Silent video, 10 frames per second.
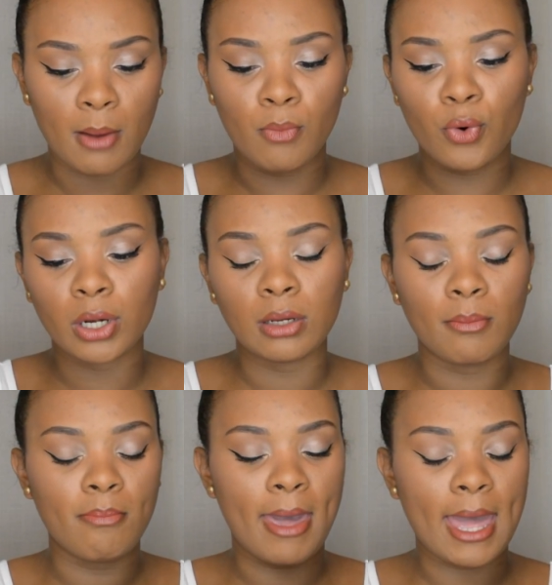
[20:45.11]
a more
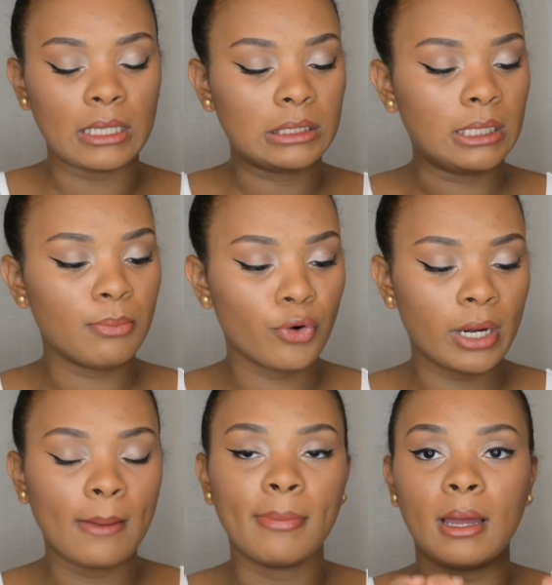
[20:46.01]
matte lip
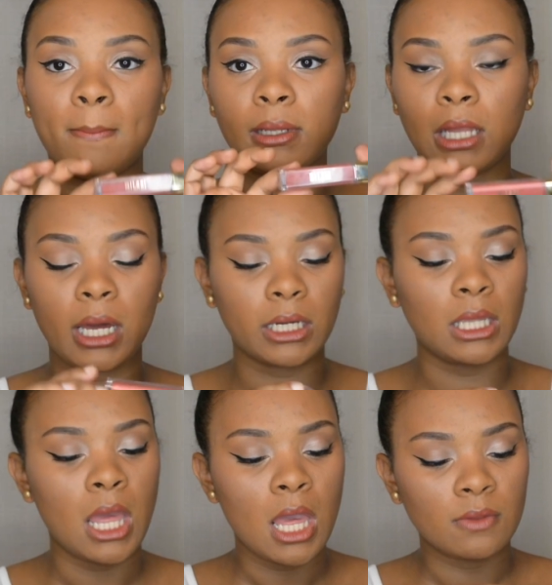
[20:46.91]
cream by Milani.